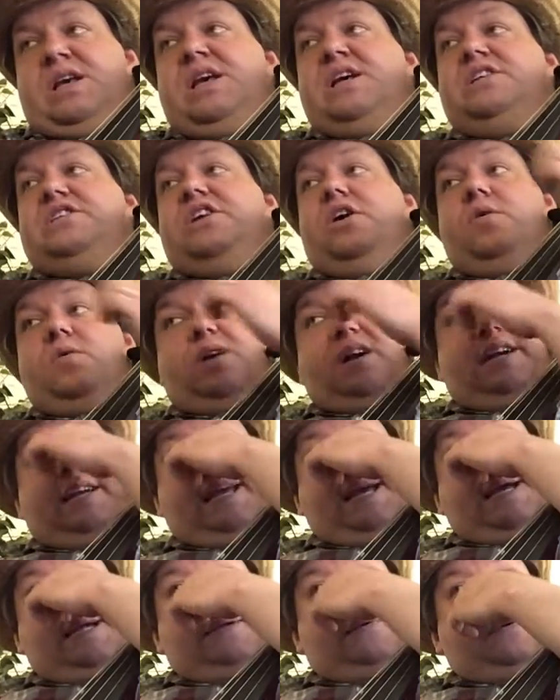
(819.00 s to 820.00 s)
So
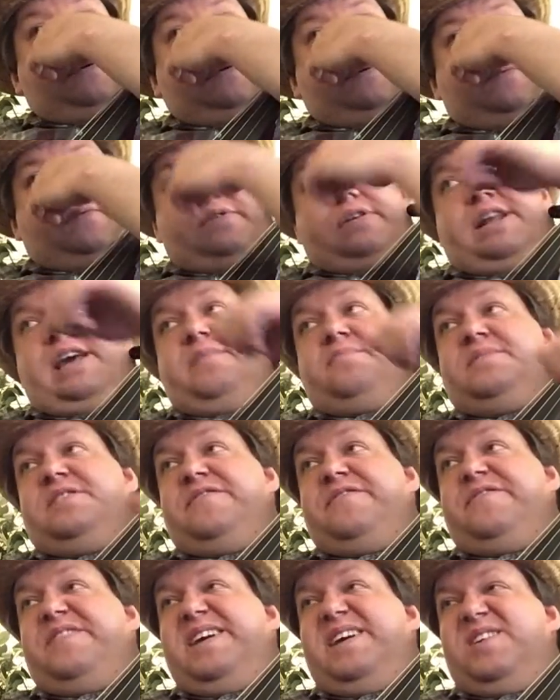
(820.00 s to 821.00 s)
again, names
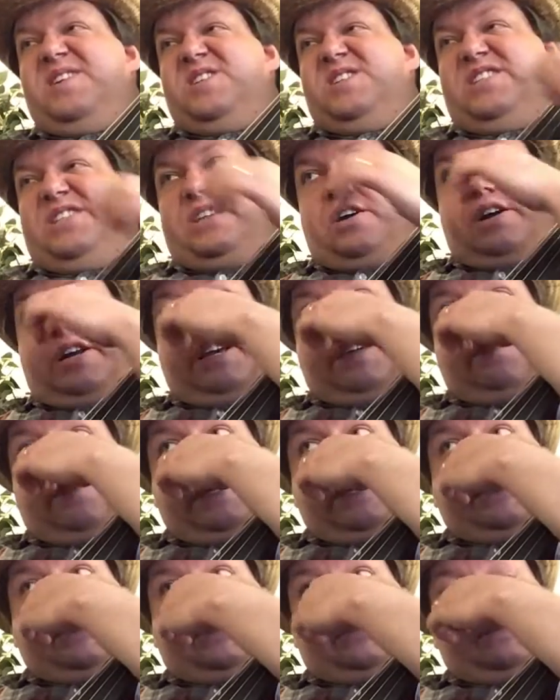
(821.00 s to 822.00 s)
of fingers starting in
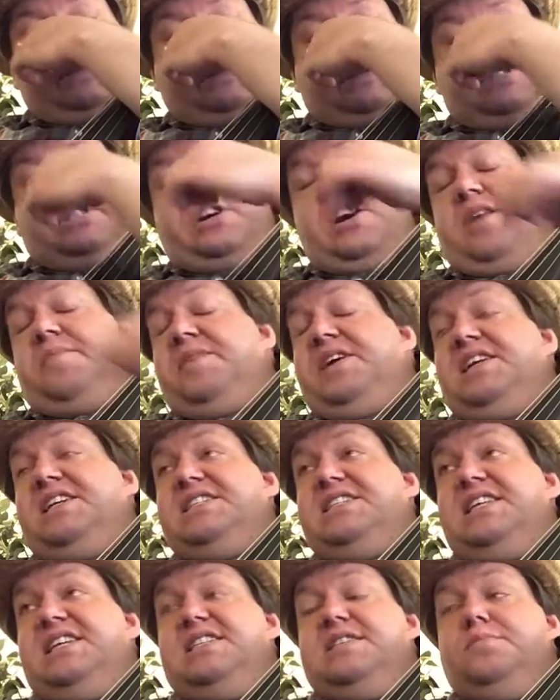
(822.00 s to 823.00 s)
measure, sorry, I'm gonna
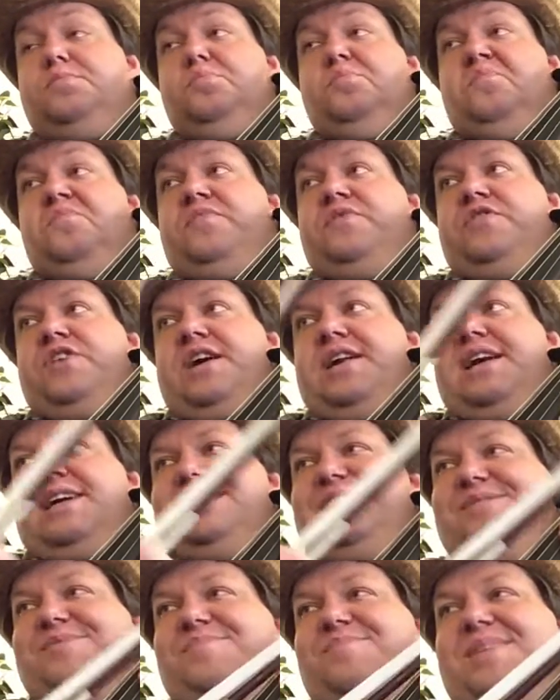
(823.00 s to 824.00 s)
sneeze. Try not
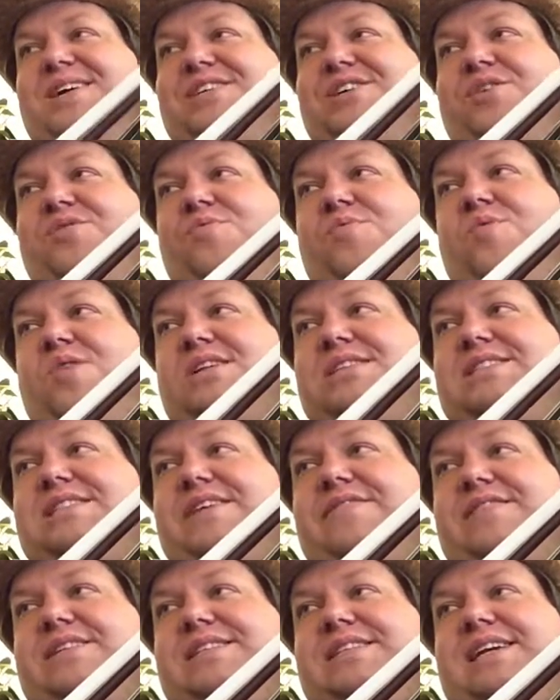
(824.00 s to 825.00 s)
to. Measure
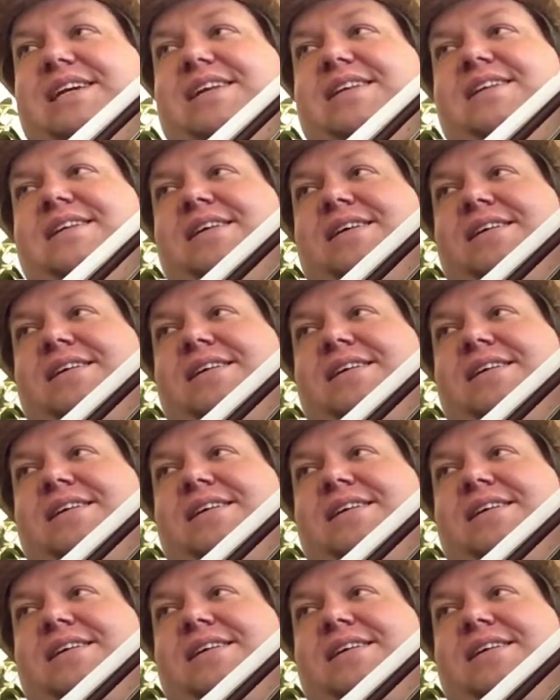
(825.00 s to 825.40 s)
117.